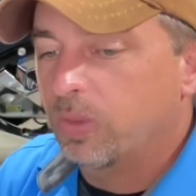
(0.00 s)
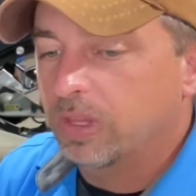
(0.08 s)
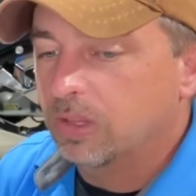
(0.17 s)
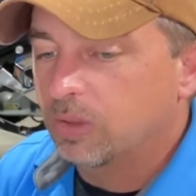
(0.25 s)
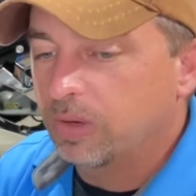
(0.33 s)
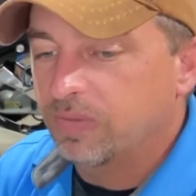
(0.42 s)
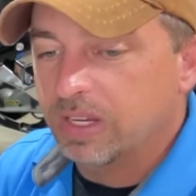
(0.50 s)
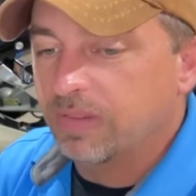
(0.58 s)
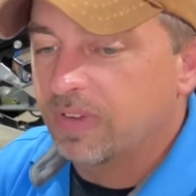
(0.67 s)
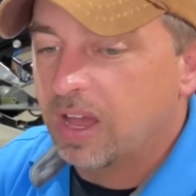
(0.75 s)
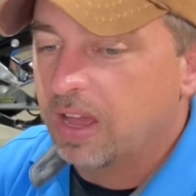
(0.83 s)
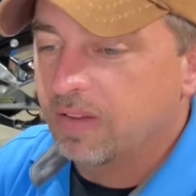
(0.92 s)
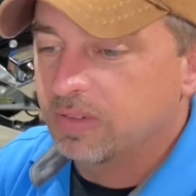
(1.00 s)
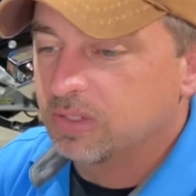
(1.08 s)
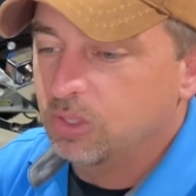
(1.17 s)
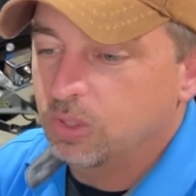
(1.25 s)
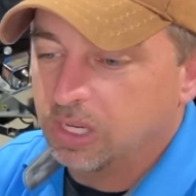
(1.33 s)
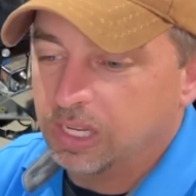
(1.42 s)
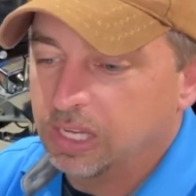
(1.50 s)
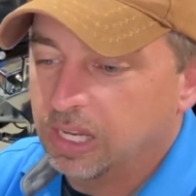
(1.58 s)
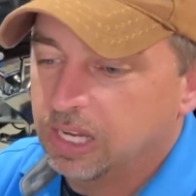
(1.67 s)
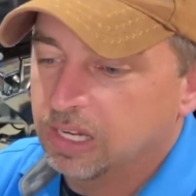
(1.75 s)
that the 355s, you can get it.